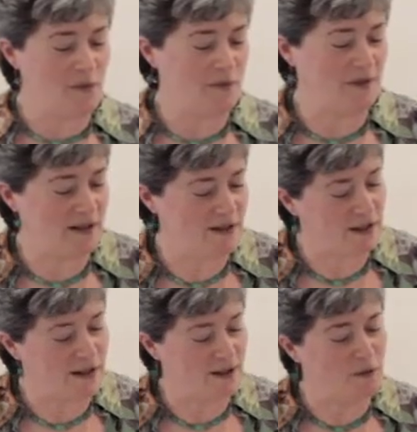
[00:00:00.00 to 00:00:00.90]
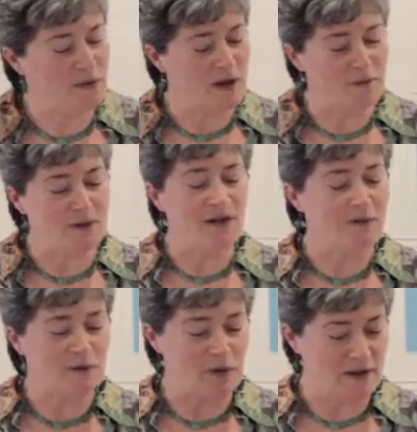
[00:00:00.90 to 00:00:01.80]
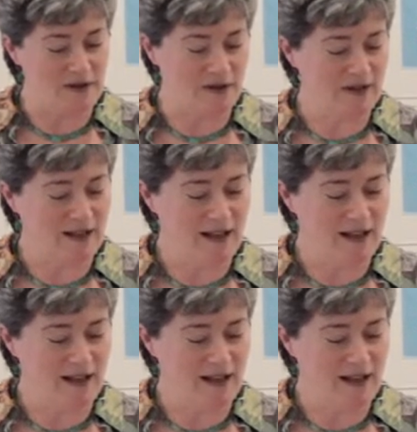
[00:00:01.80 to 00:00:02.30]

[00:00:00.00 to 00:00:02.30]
That's one of my beloved ones.